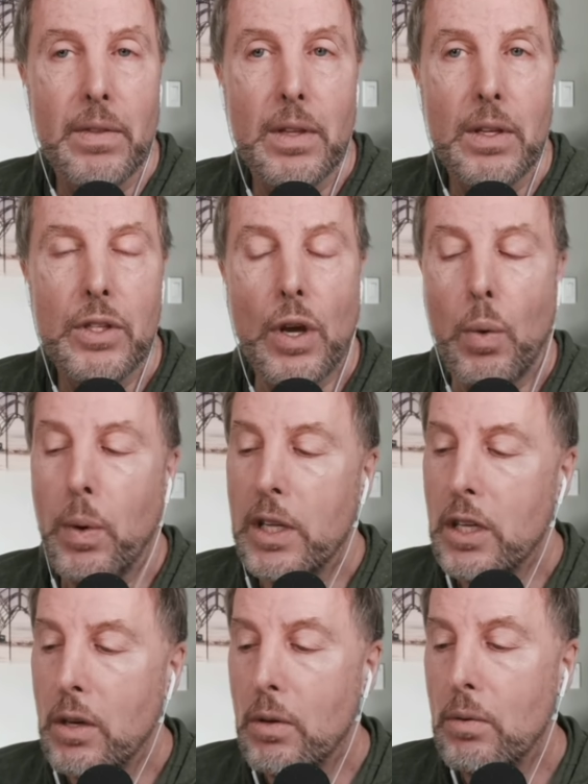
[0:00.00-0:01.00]
So when
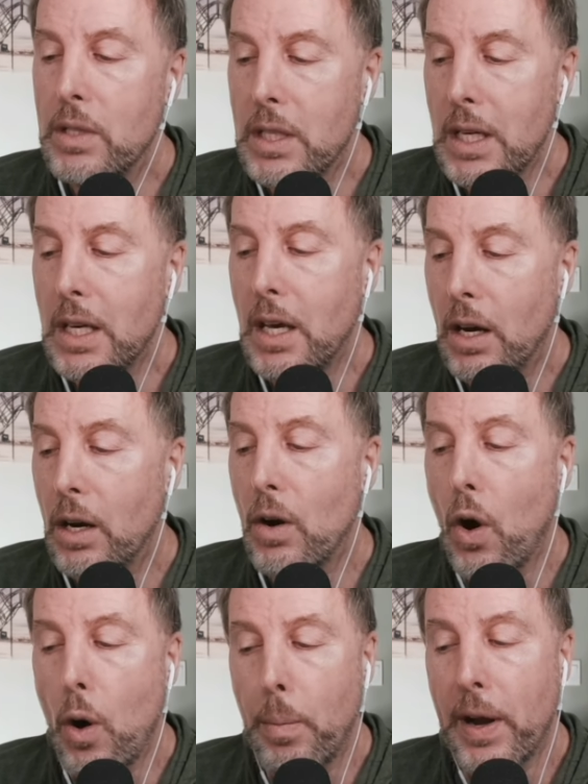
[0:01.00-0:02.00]
you see, hear,
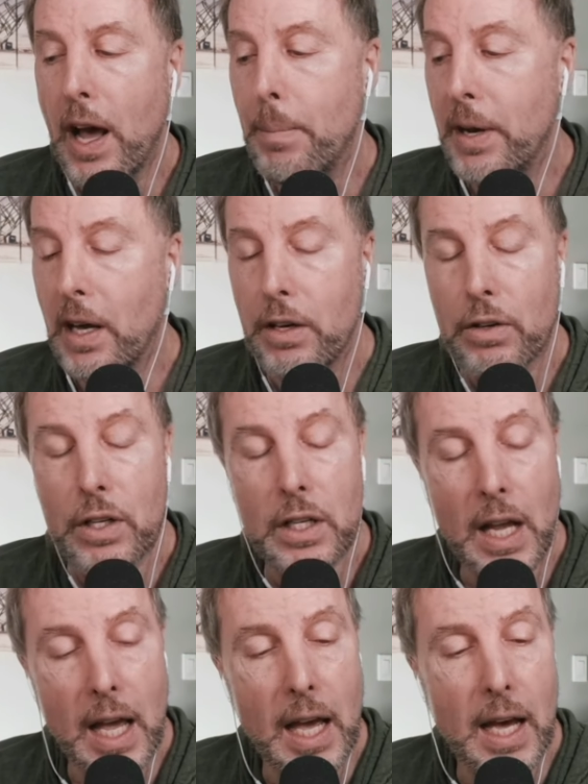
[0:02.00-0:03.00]
open up, and
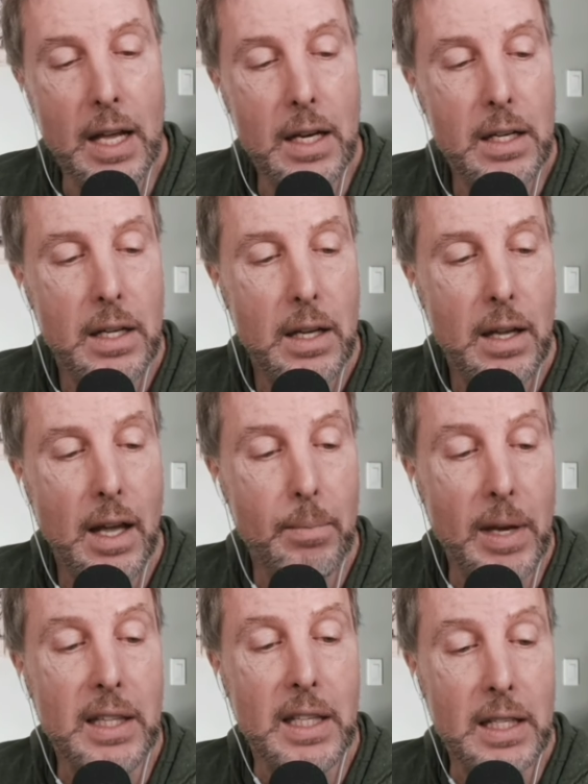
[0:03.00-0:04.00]
understand, and
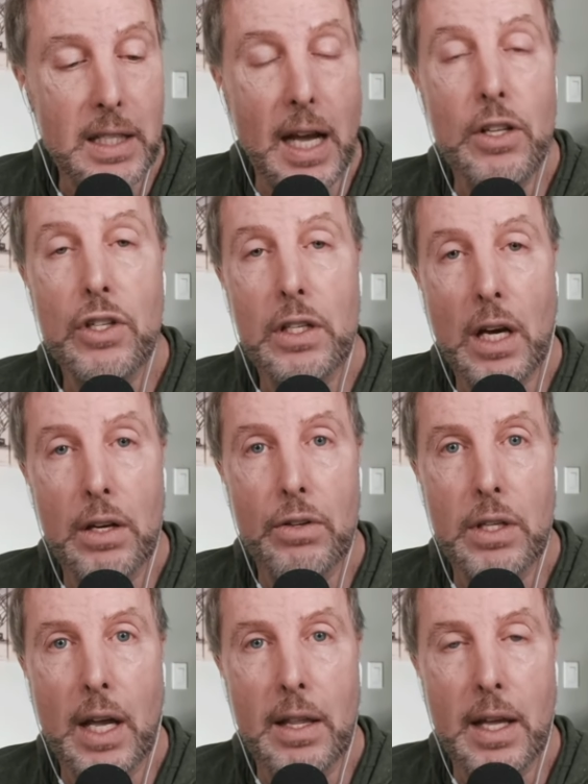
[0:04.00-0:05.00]
make the intention to
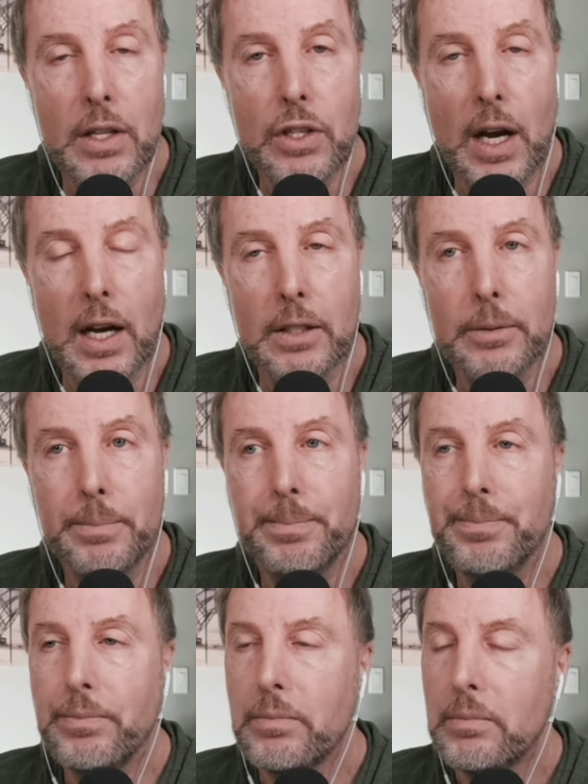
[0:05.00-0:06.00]
understand that child,
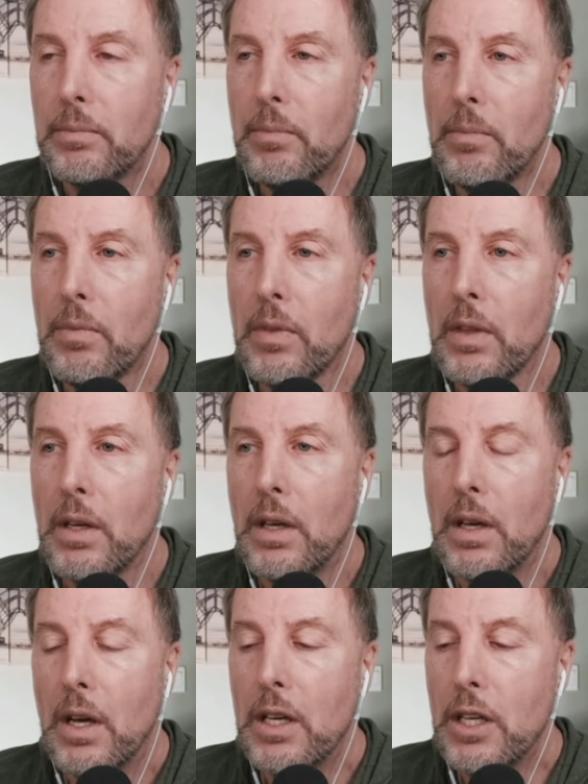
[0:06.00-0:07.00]

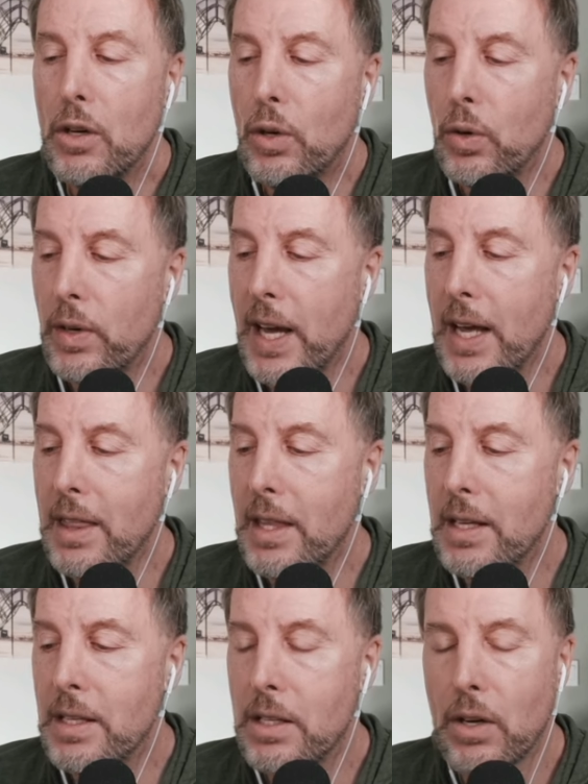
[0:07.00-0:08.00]
you create
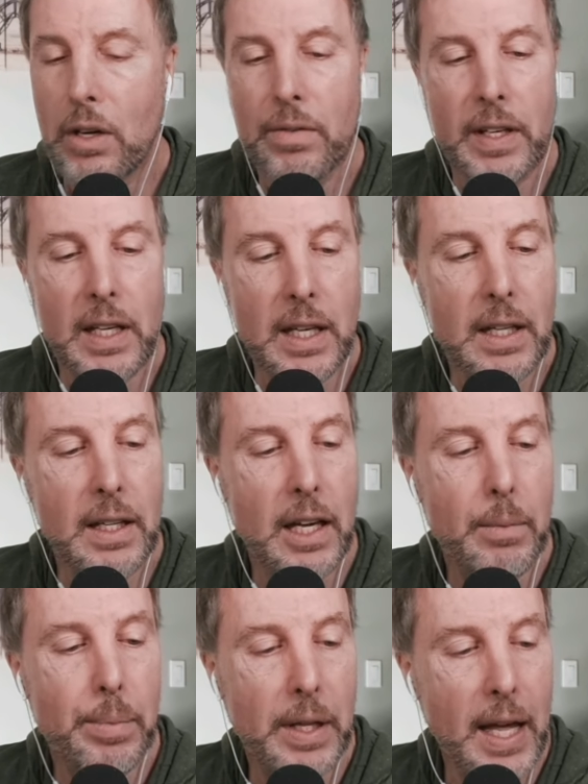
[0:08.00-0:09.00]
this sort of
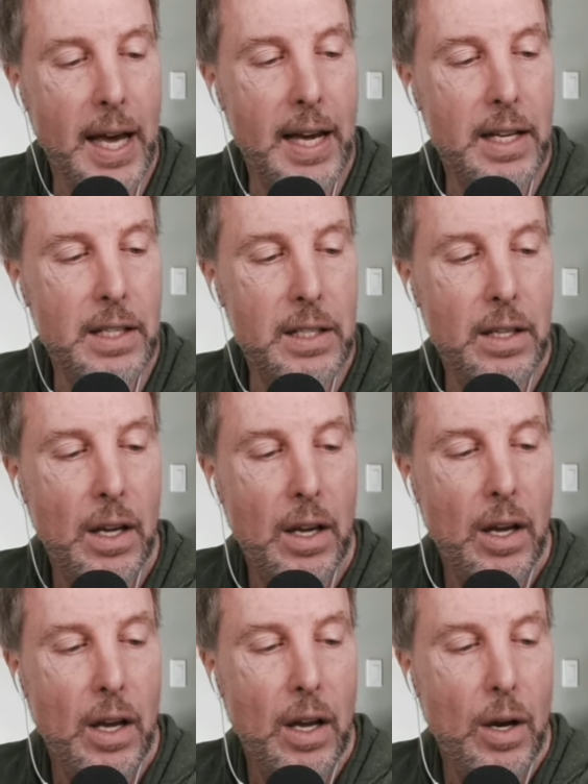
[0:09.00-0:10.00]
healing place
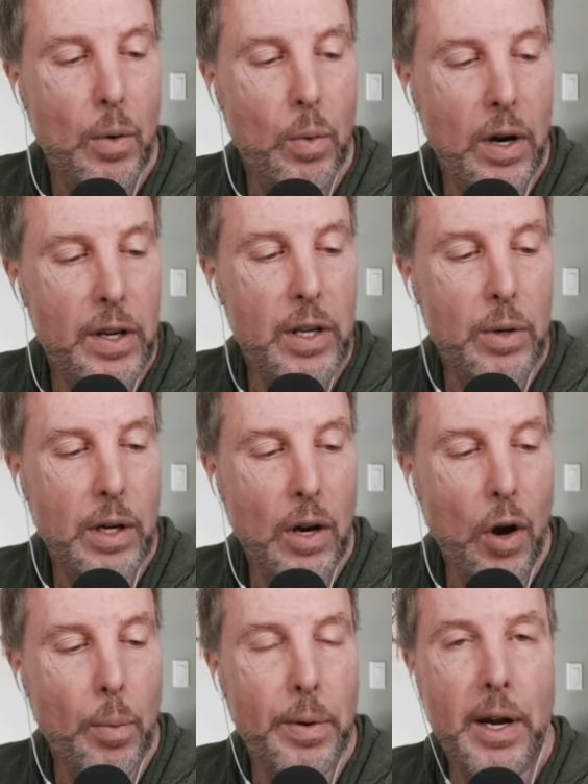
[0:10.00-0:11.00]
where you can
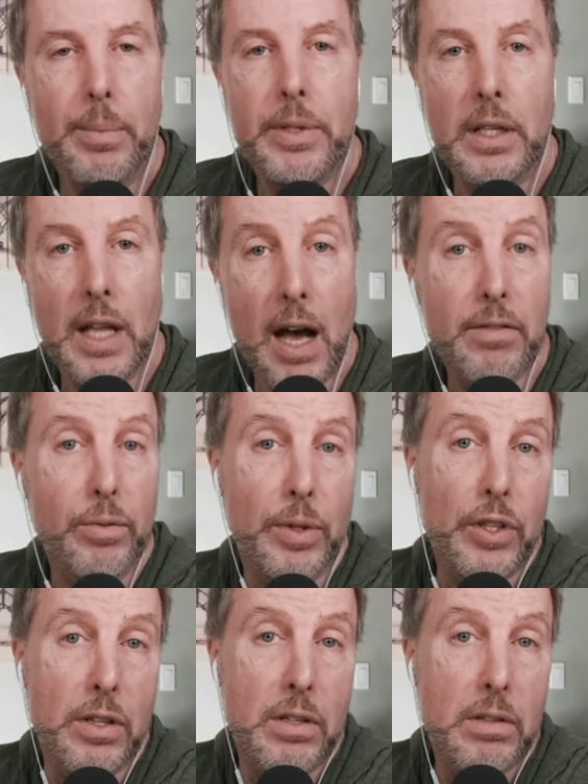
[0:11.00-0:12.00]
open up to love,
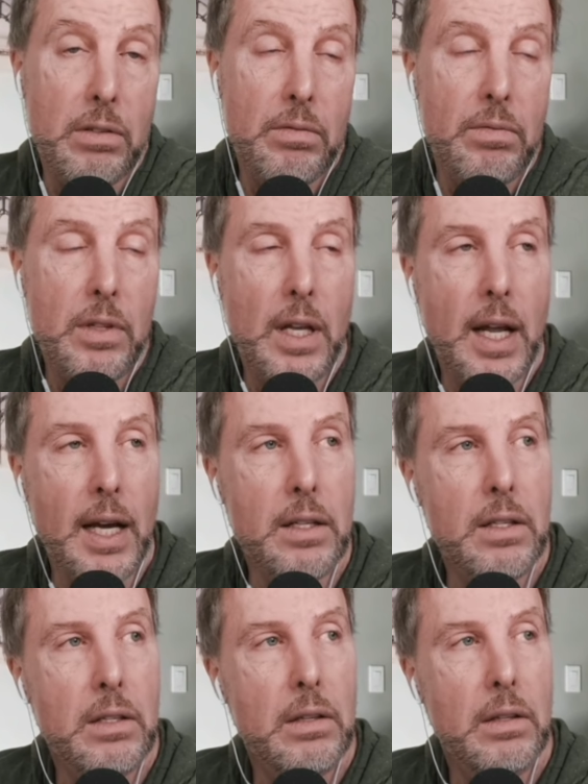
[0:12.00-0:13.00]
which is the
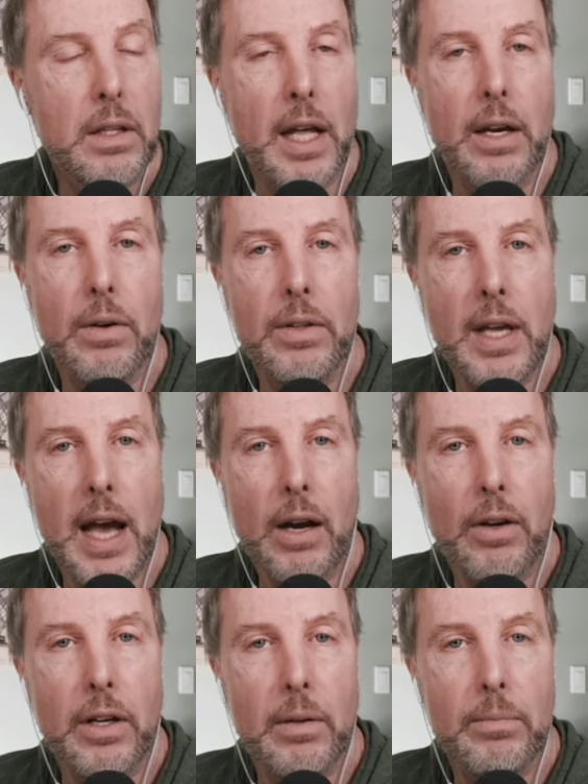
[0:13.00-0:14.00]
next letter in the
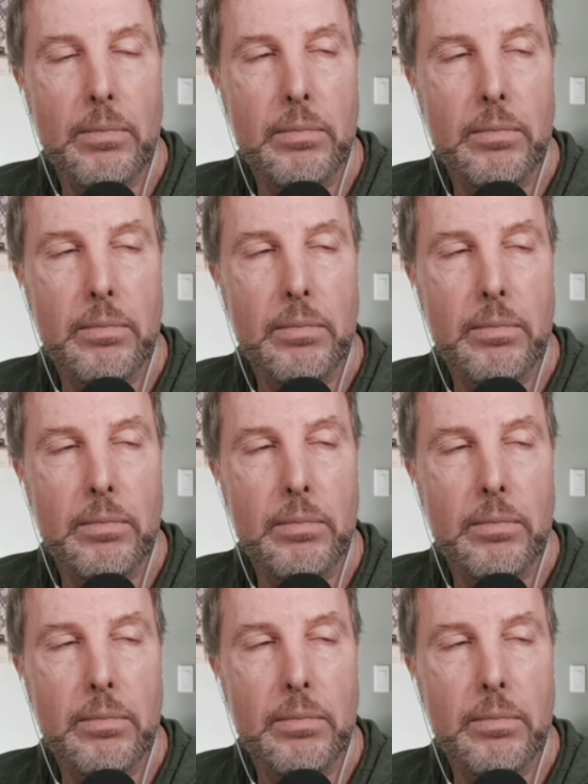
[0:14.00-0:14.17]
acronym,